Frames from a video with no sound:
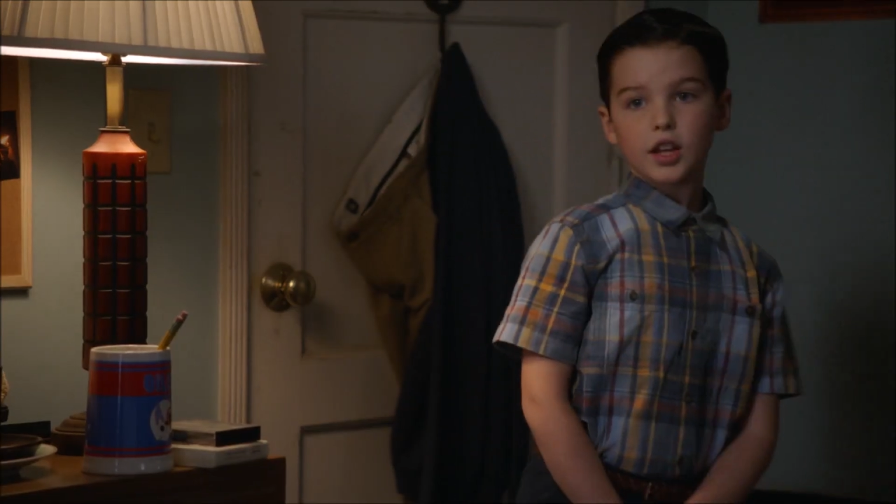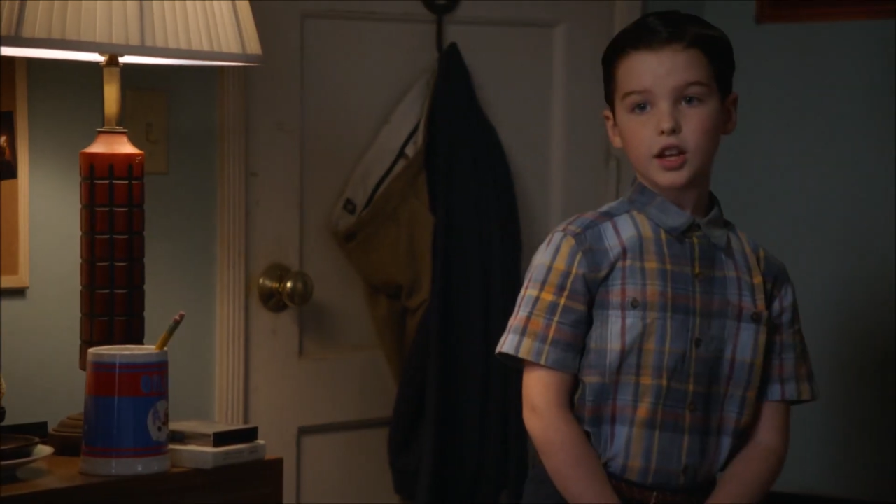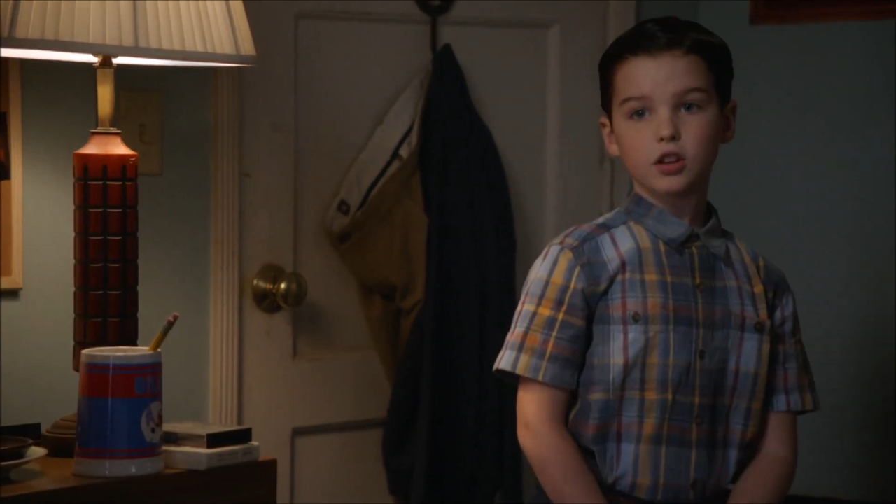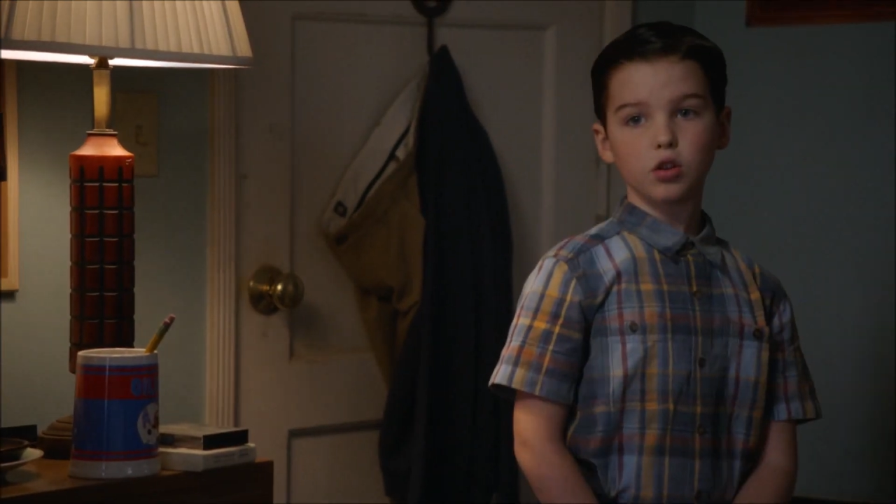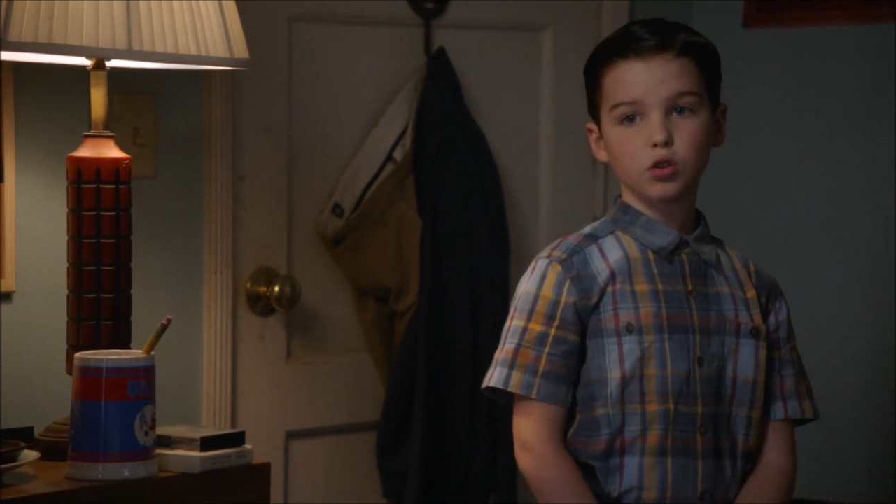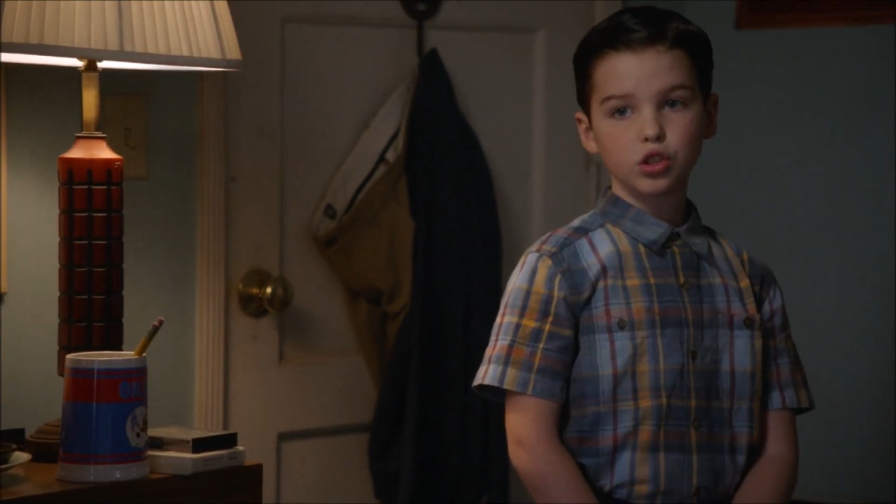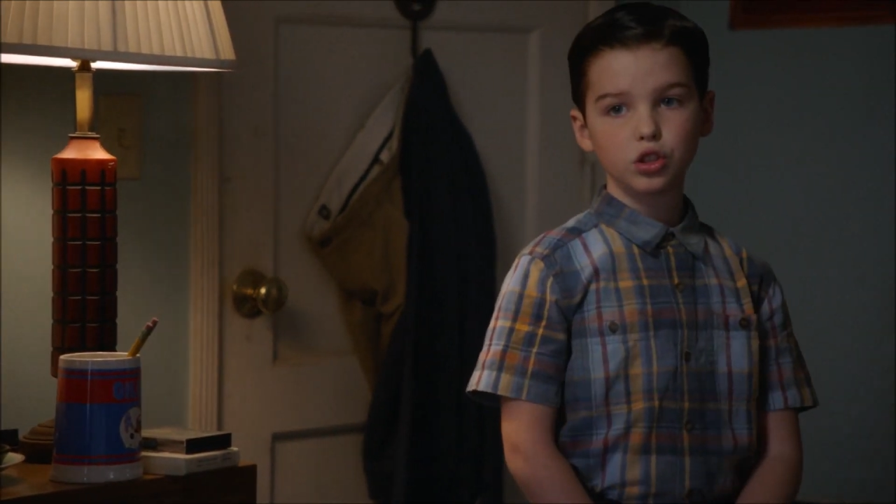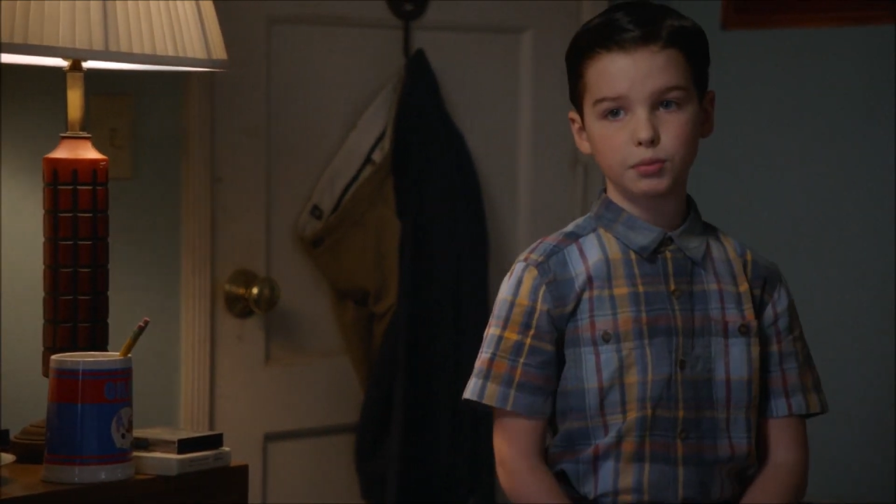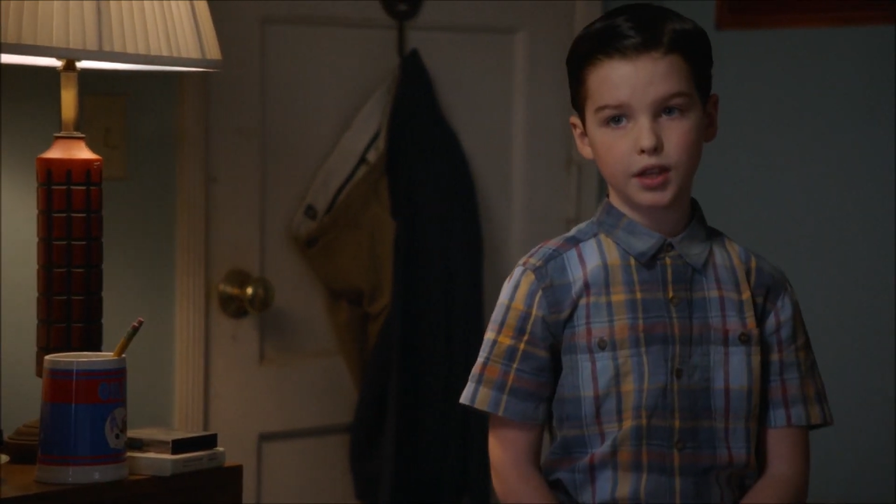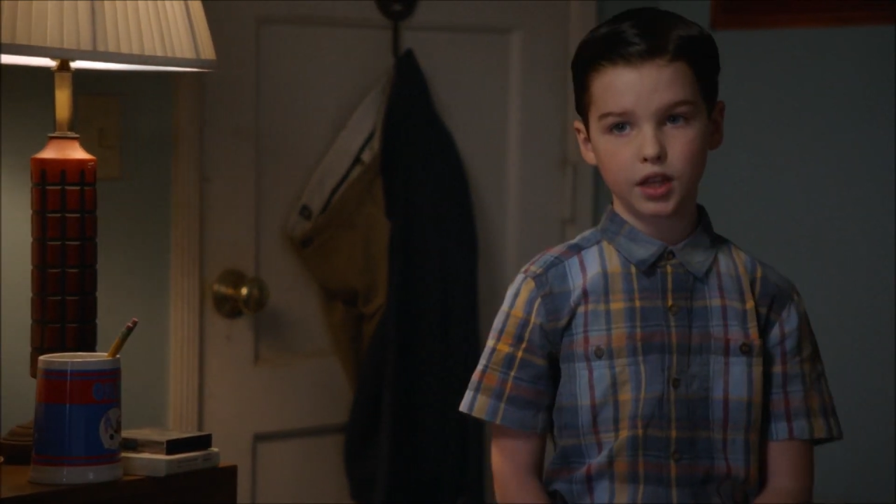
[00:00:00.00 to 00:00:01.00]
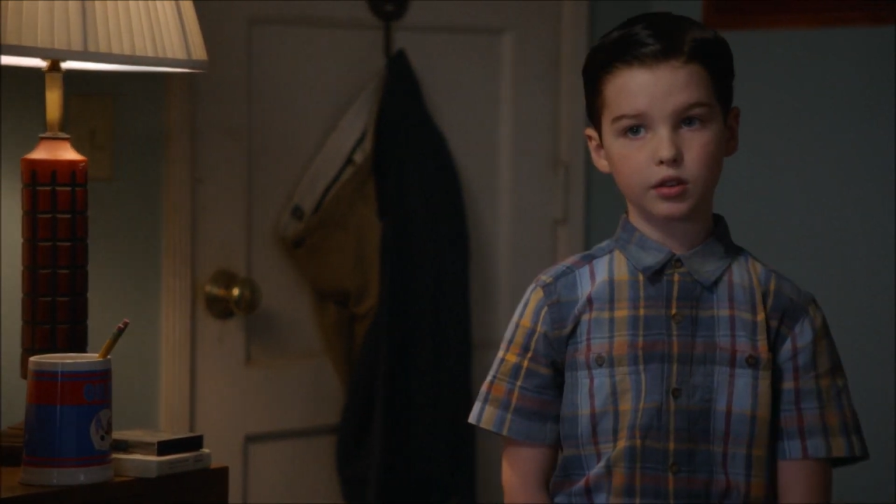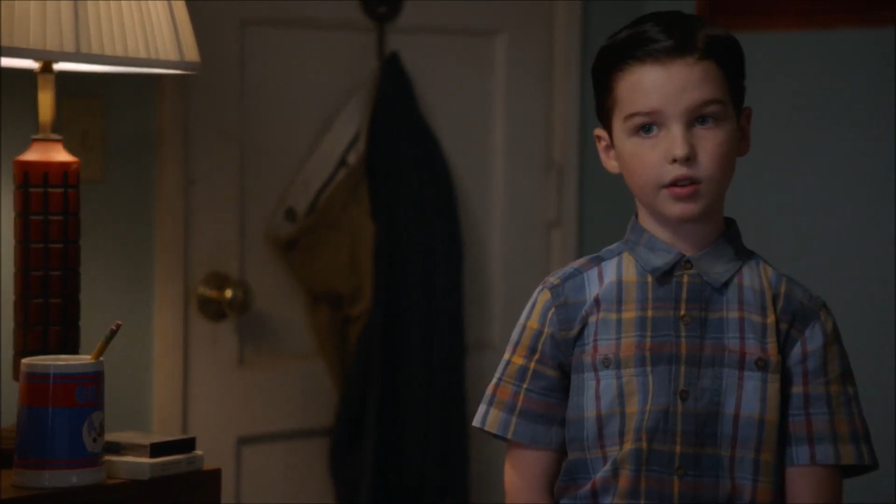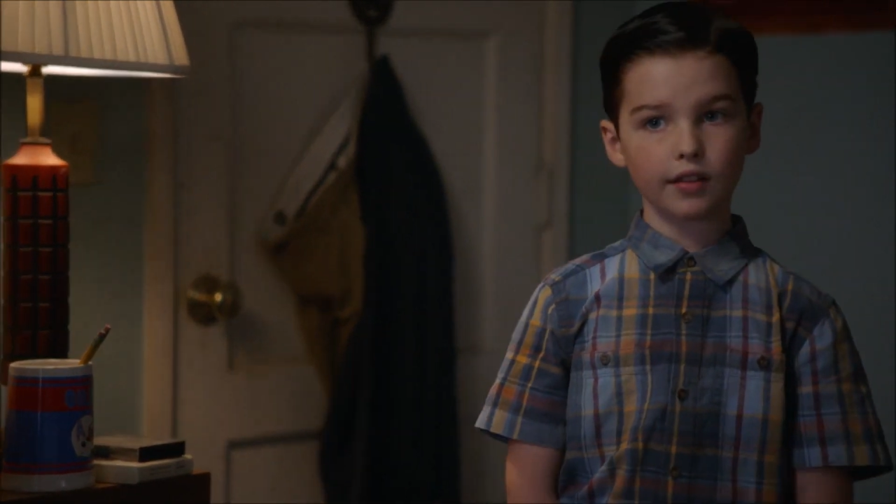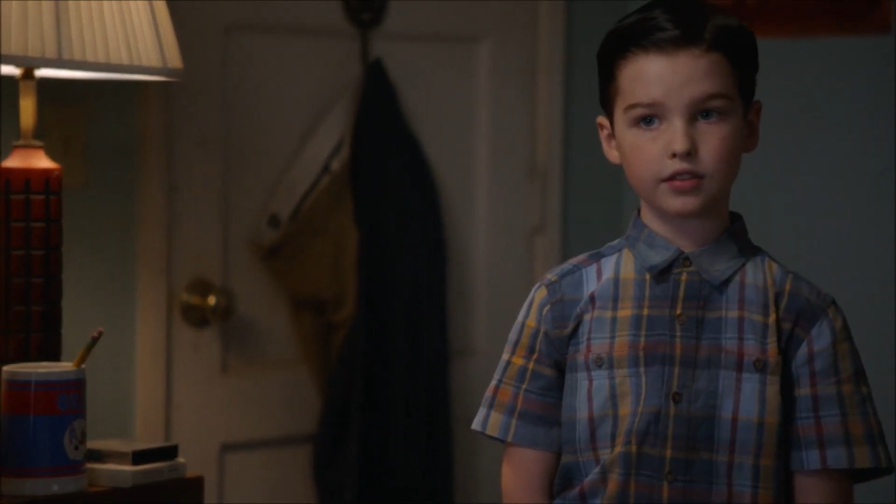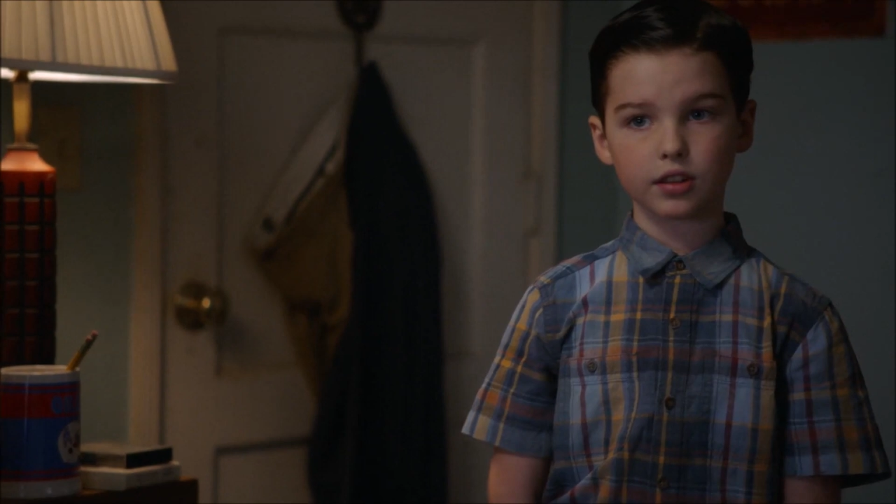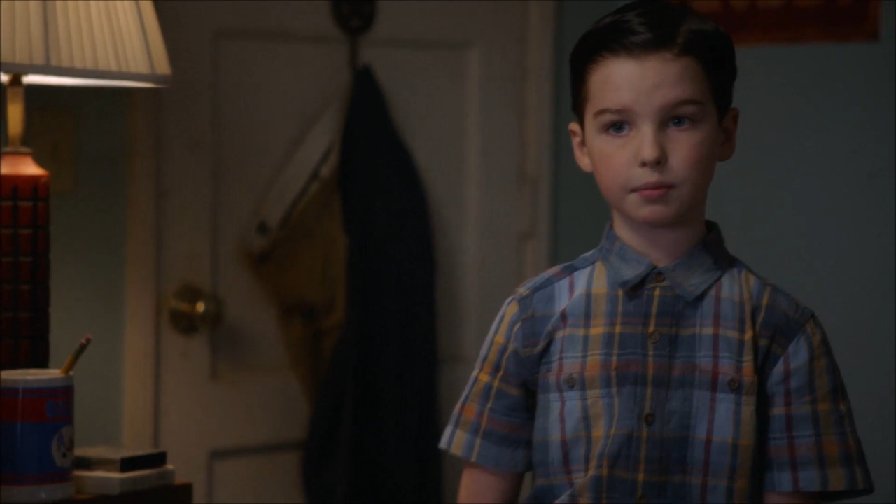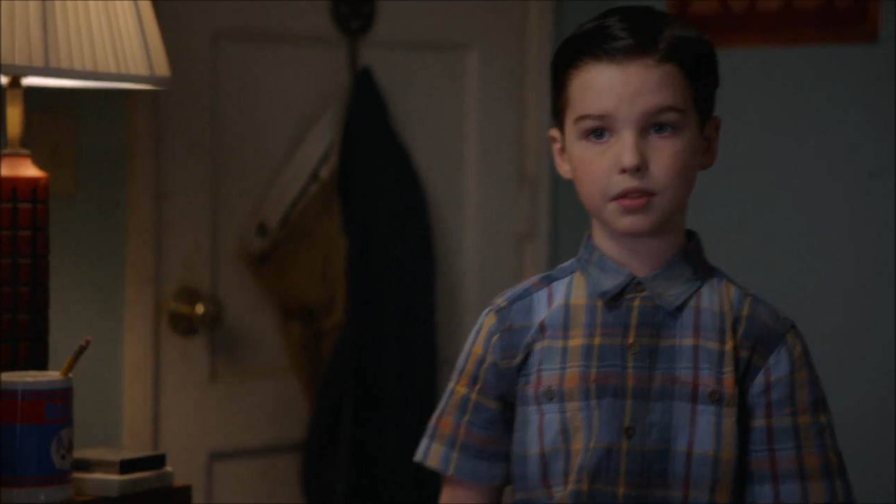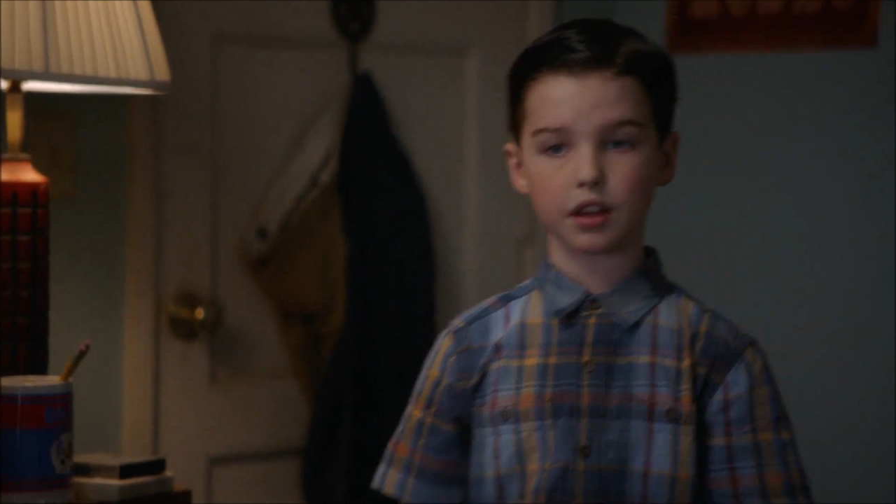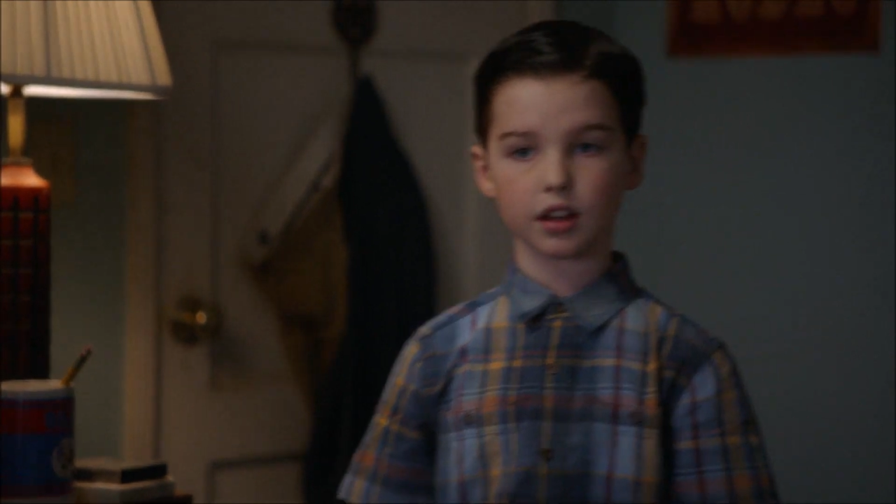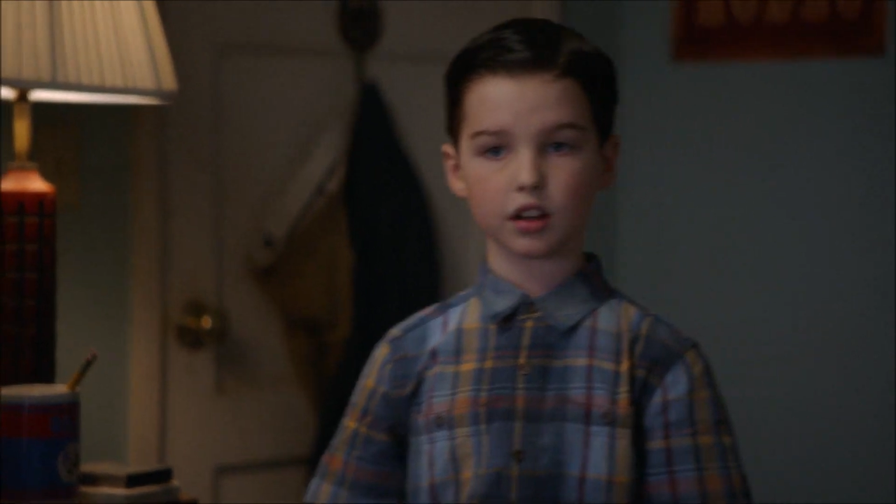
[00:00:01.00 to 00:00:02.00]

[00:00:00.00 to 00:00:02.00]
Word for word: It occurs to me you have something